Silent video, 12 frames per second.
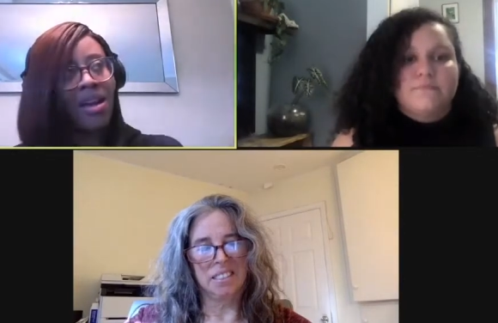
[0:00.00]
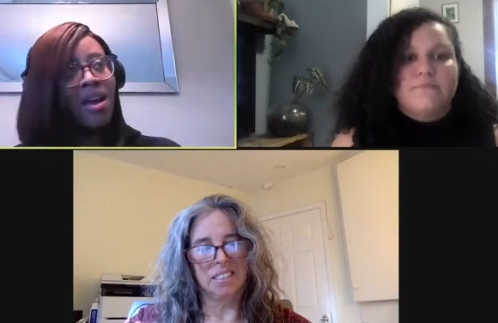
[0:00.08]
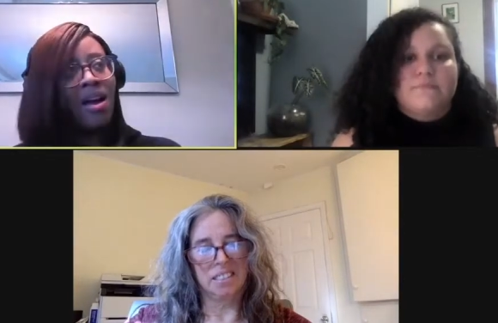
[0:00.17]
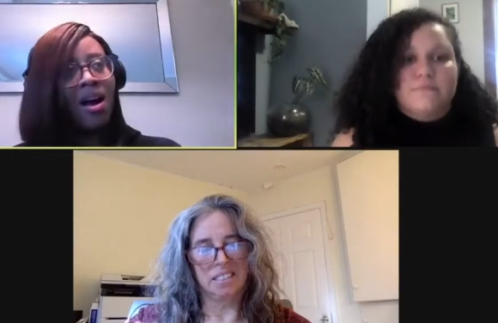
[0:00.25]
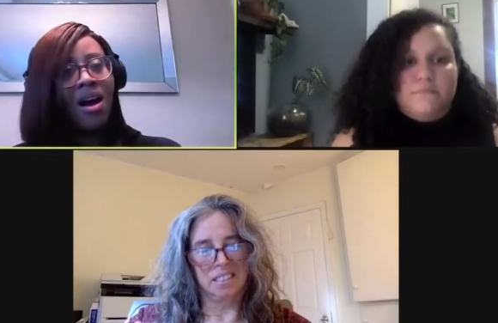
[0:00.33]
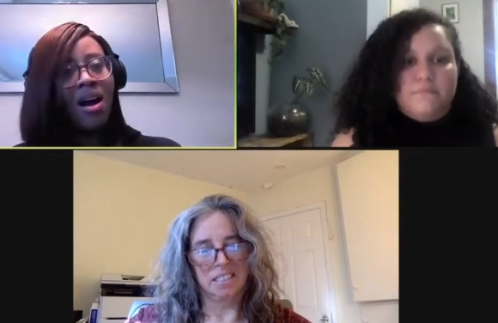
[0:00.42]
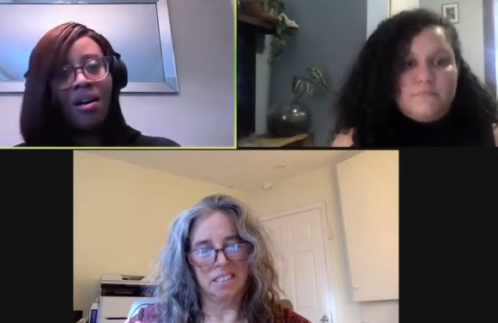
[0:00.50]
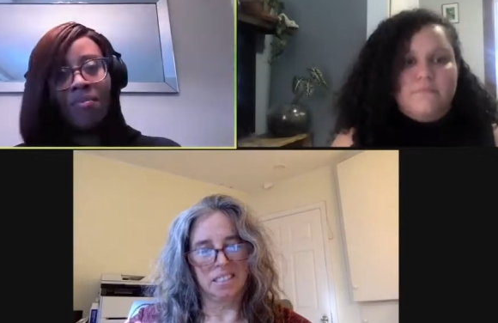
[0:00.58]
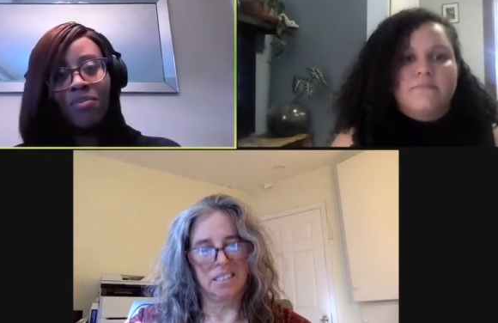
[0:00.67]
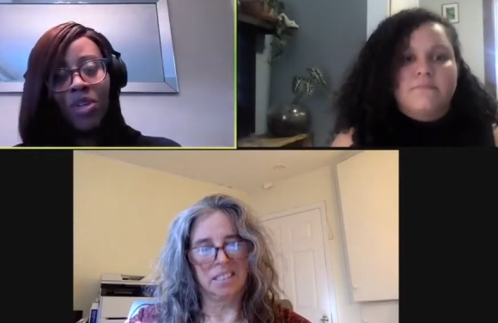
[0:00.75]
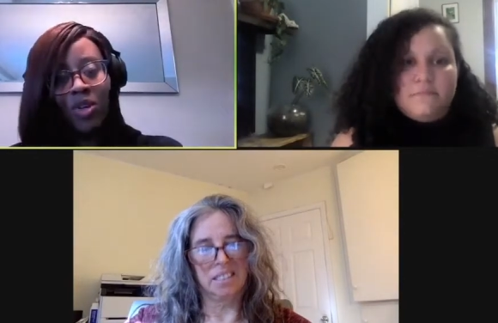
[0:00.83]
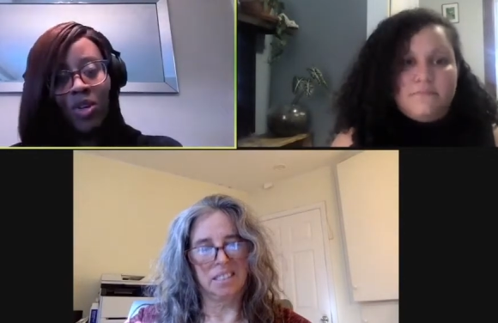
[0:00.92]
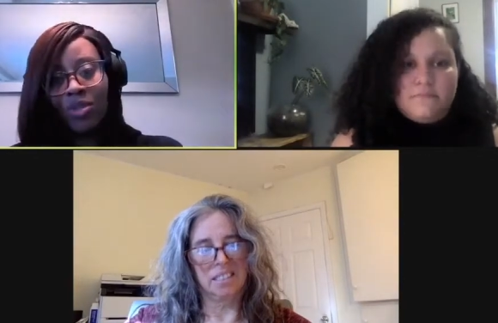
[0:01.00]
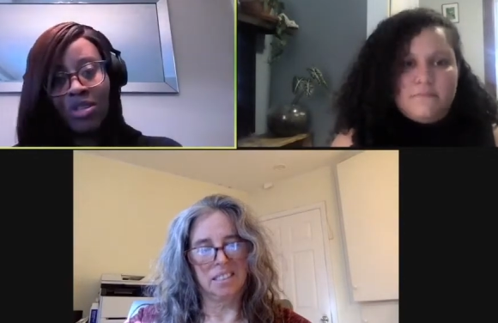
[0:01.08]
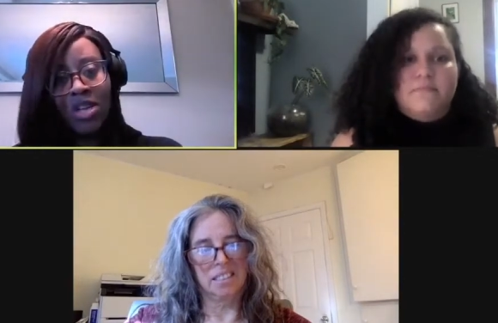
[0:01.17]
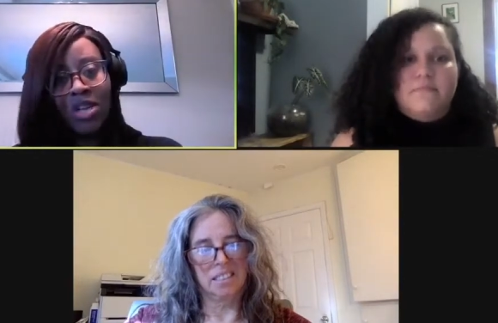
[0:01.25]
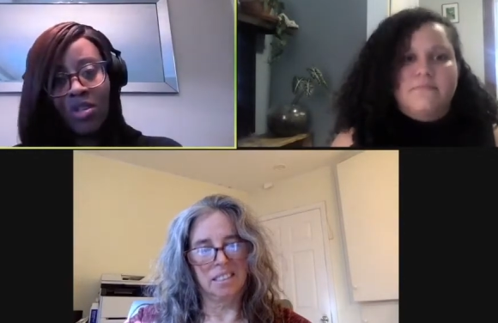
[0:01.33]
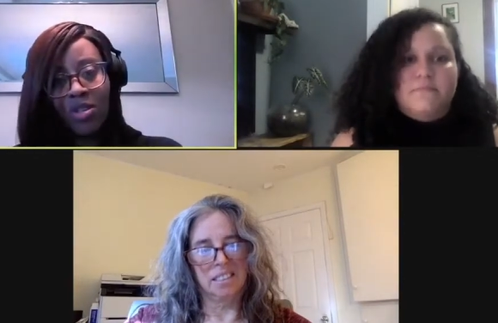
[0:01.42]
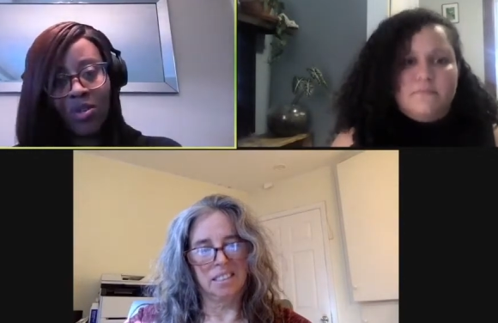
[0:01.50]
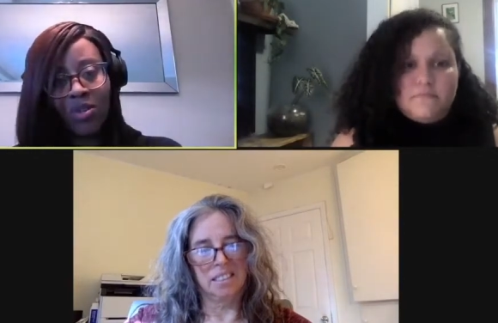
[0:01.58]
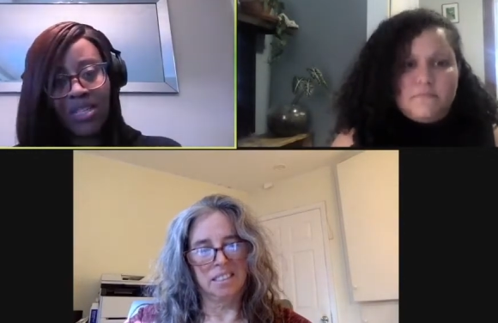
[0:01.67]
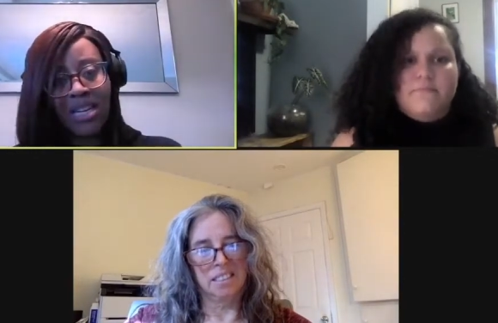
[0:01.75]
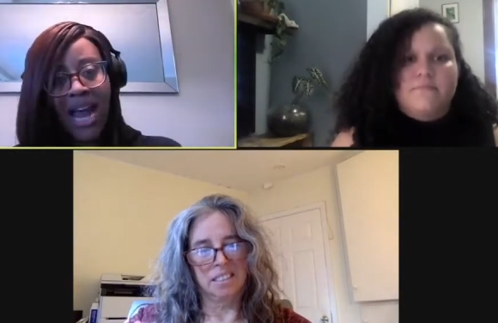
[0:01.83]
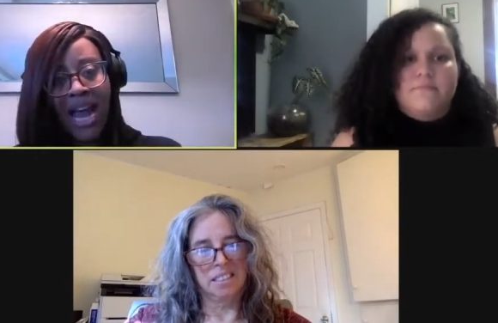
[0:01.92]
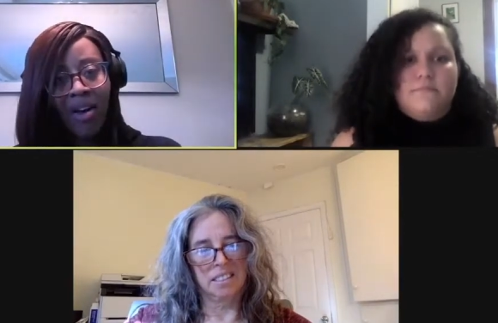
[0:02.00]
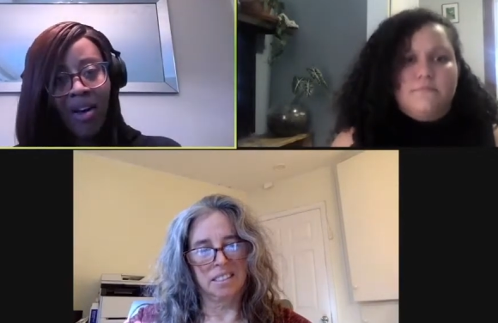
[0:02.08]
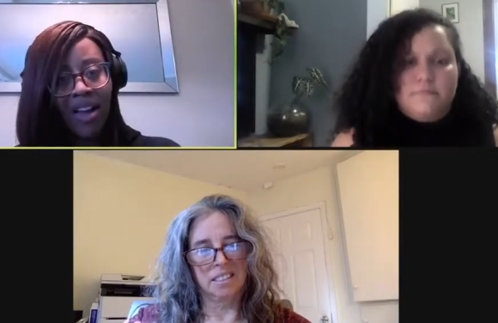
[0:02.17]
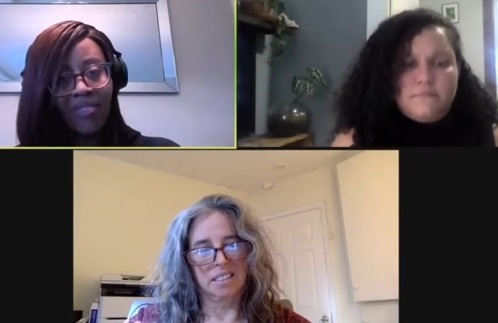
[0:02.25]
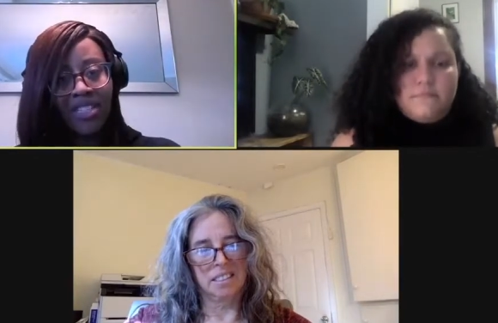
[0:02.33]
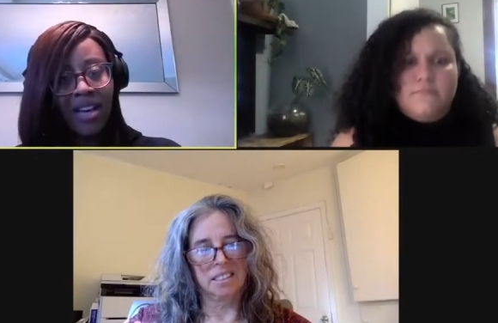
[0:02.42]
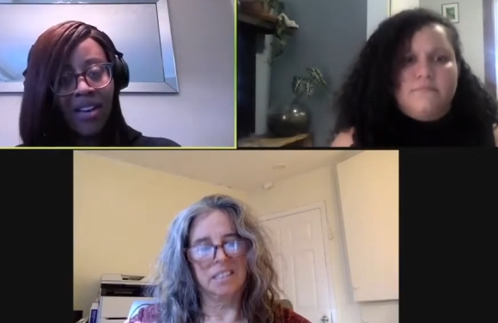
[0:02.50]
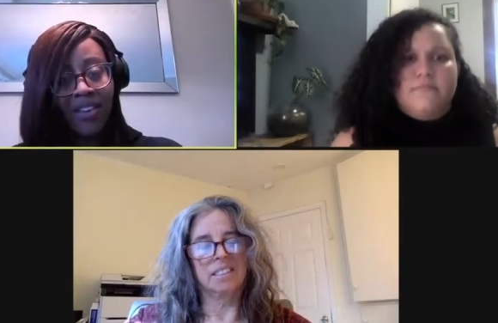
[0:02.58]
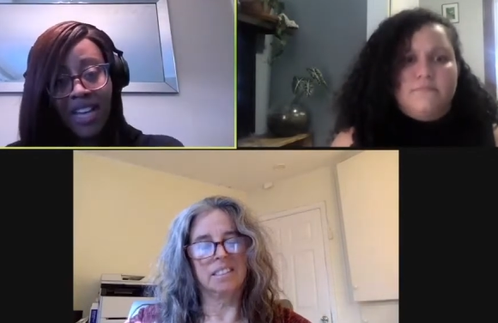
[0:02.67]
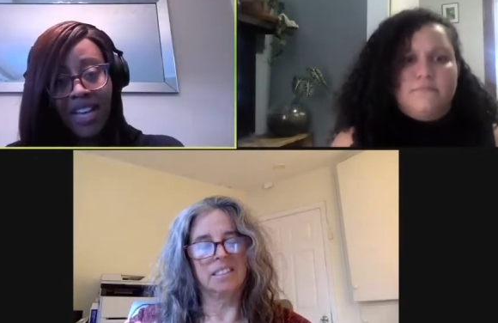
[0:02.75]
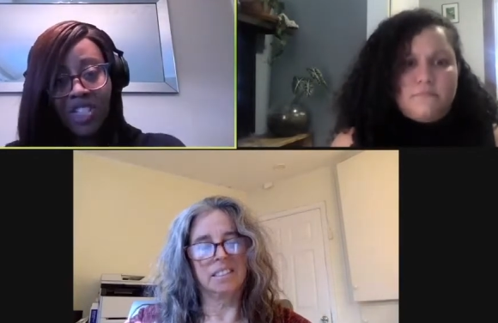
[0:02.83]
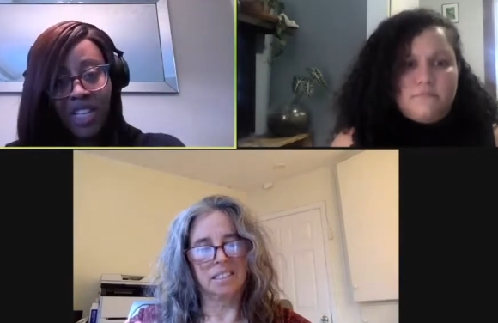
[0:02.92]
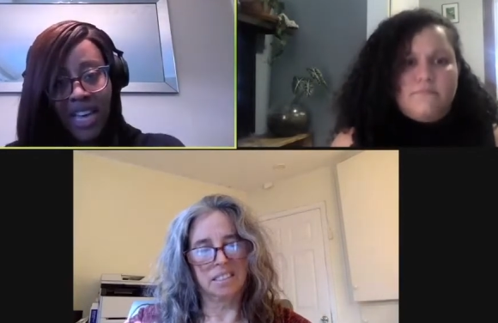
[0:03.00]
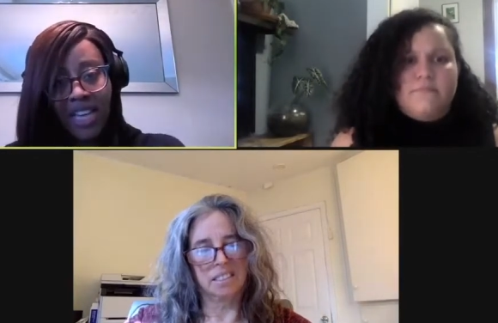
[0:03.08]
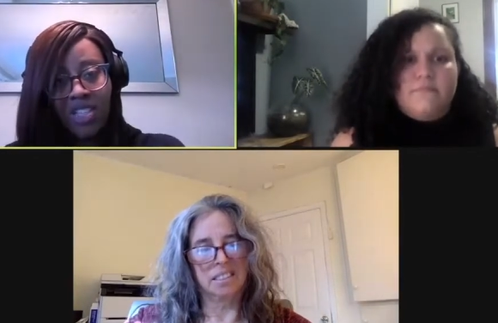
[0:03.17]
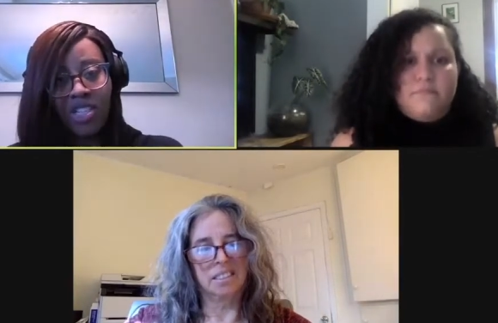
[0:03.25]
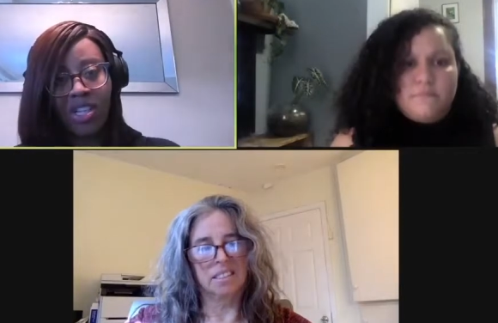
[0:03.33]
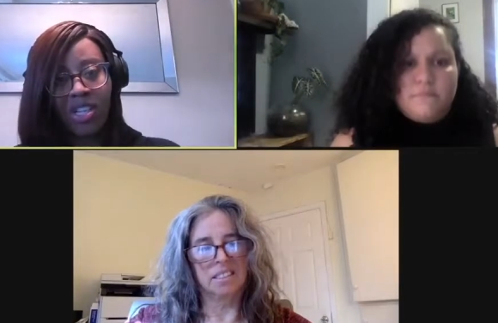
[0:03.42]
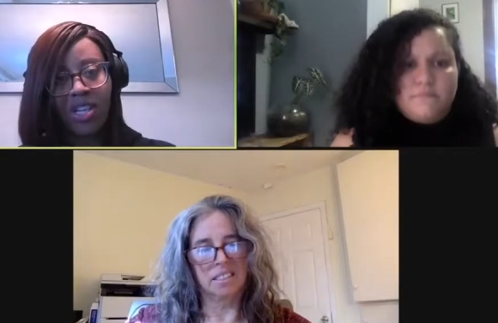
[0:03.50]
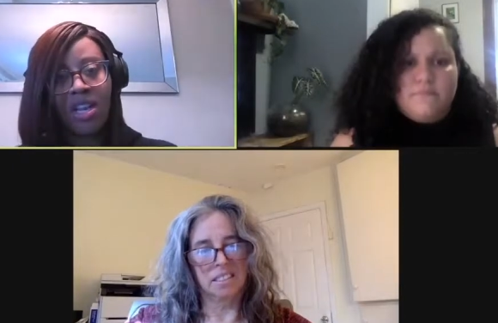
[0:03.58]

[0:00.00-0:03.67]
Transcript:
Speaker 1: Um, you know, there's also the denial of, of education.